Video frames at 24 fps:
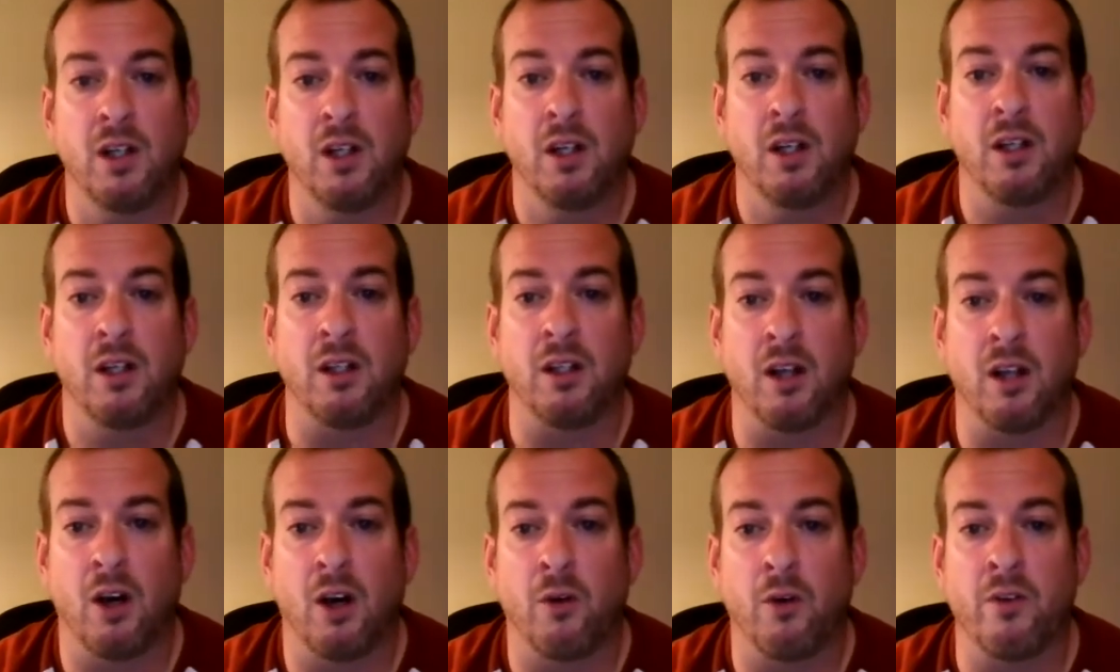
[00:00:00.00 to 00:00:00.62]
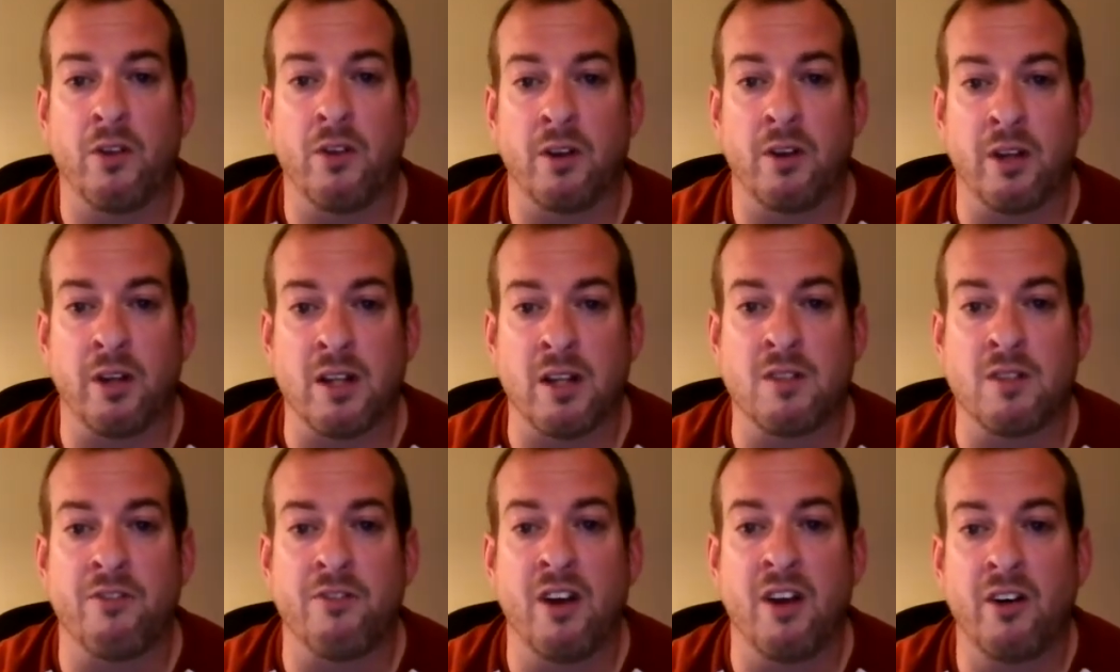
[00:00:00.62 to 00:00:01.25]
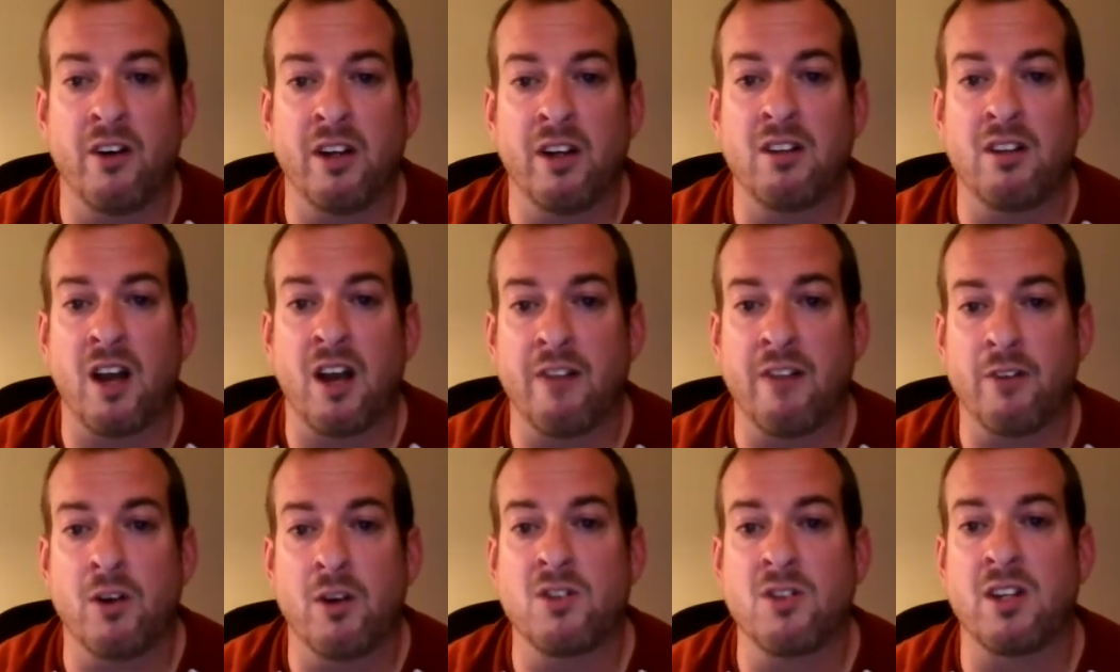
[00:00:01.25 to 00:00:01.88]
It's very
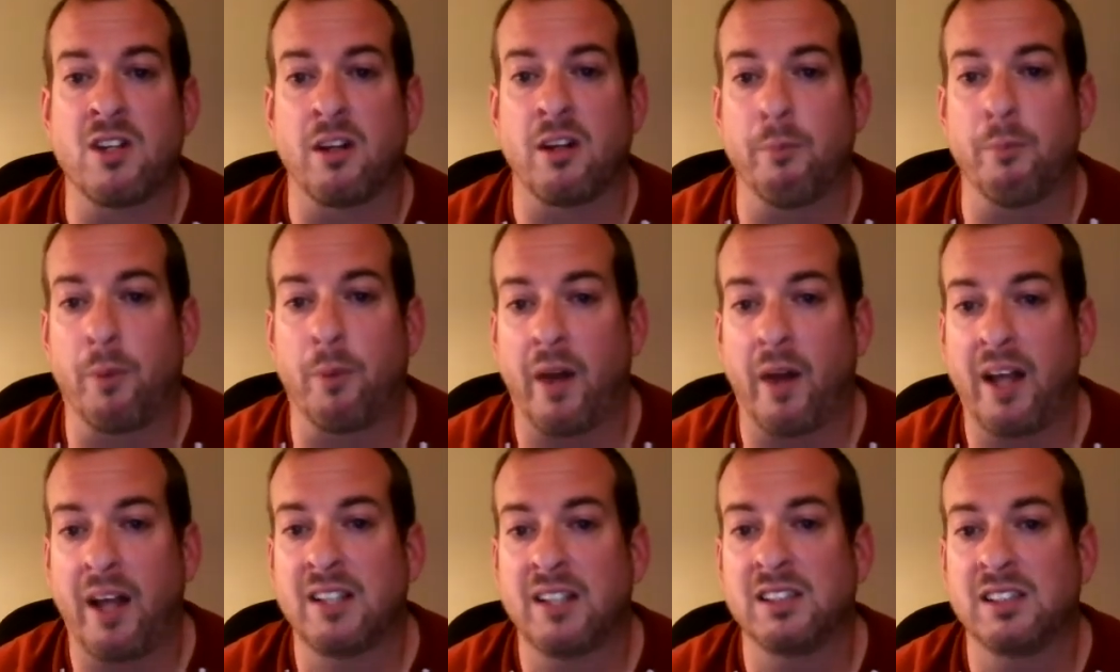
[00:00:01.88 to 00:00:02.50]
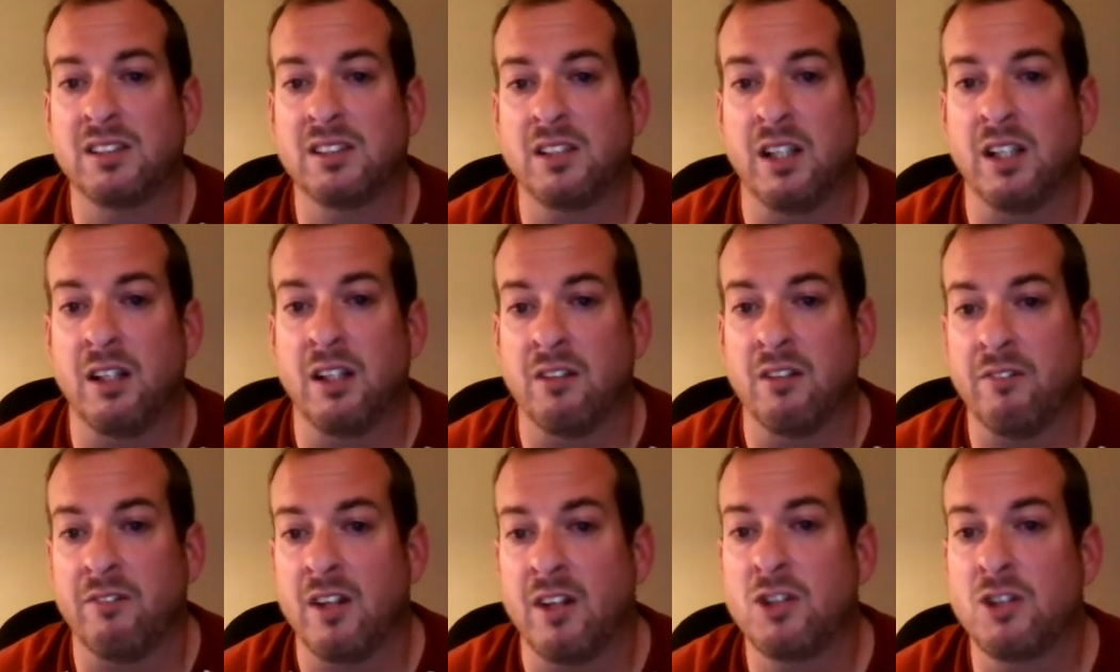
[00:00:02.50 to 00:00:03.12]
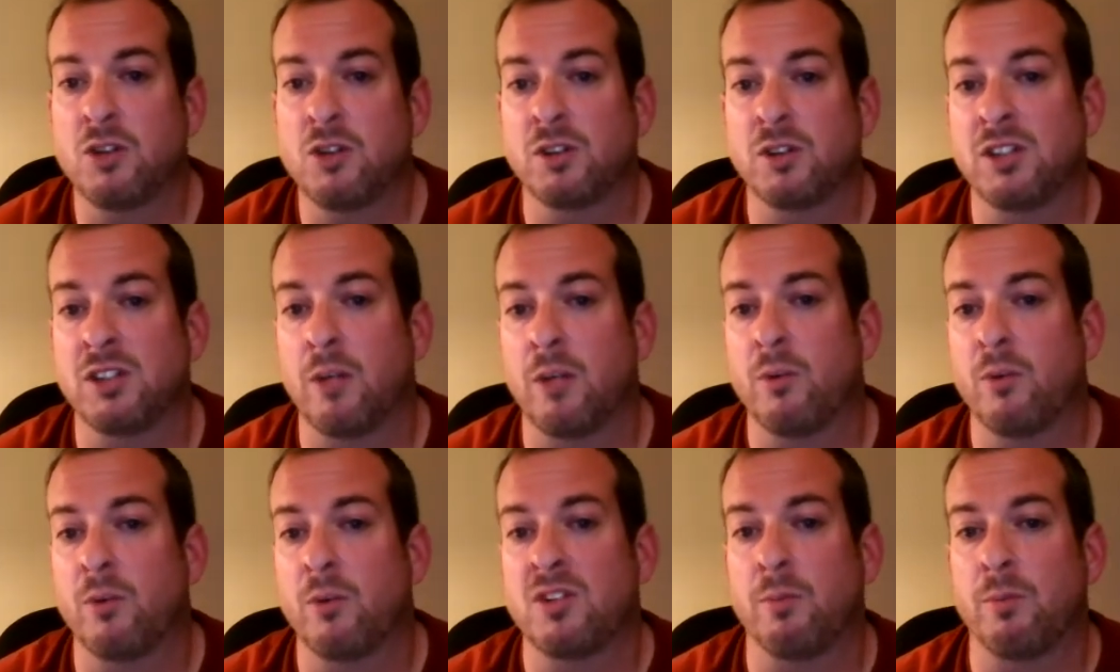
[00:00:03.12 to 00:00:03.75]
diverse and complex individuals that
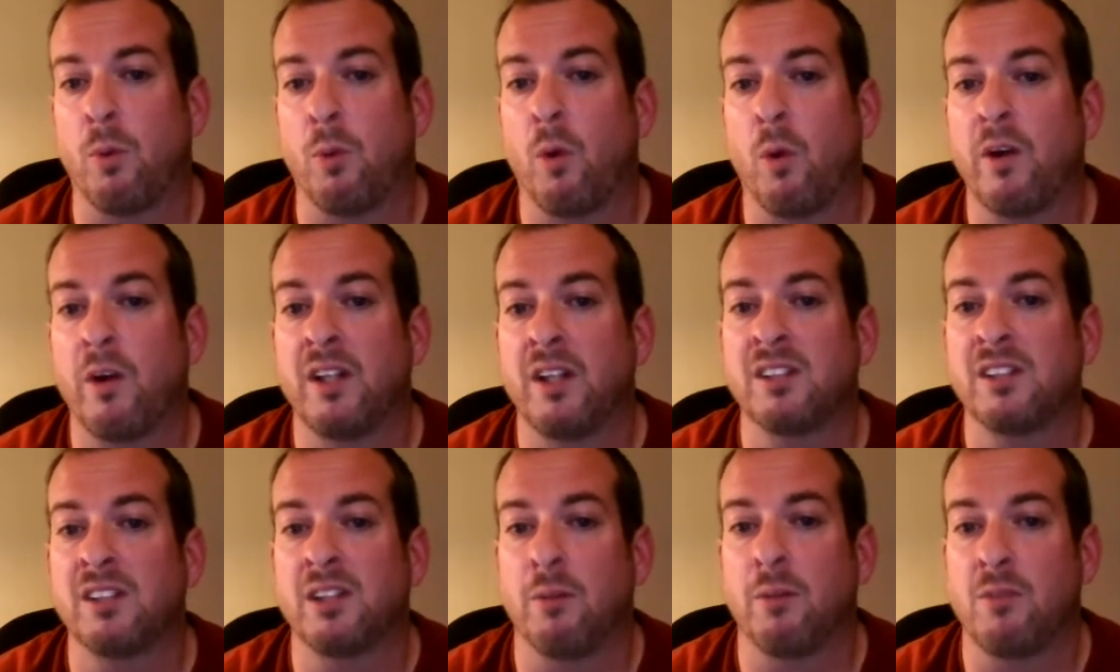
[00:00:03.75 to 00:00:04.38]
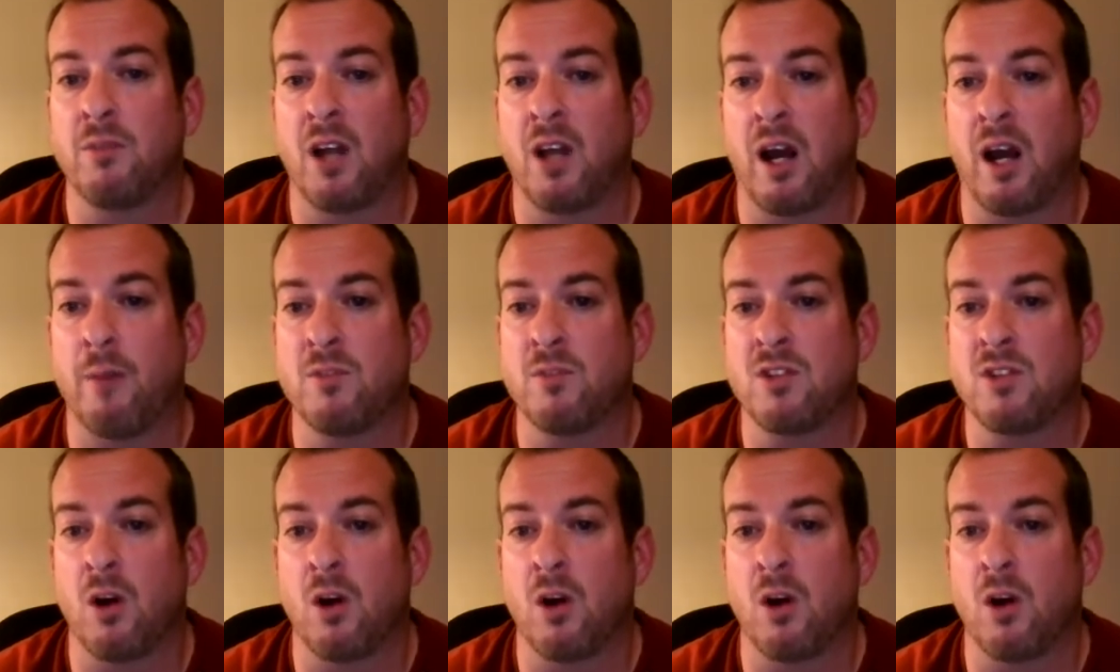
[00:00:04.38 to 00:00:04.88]
we're supporting sometimes.